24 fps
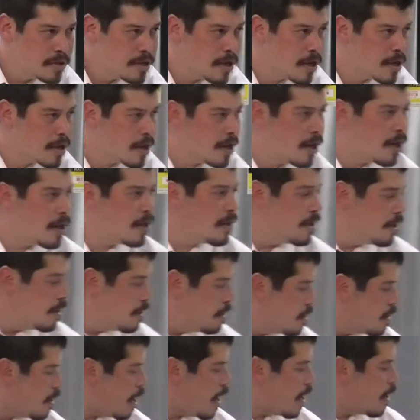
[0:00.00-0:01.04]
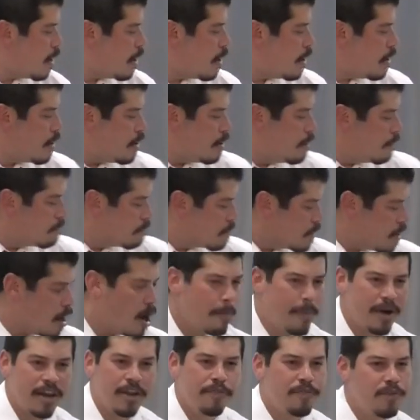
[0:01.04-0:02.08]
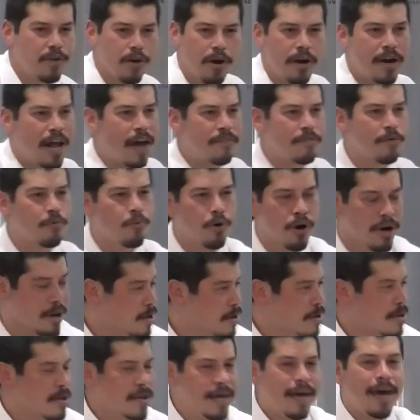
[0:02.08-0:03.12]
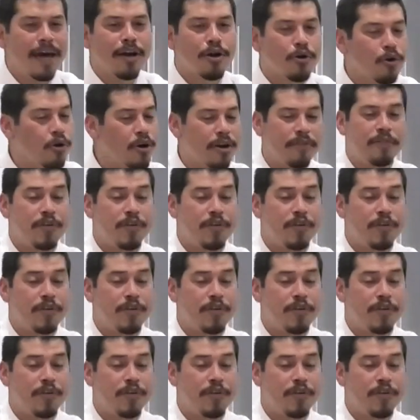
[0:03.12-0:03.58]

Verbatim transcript: Okay? I, oh, but if you don't have the work, yeah, good.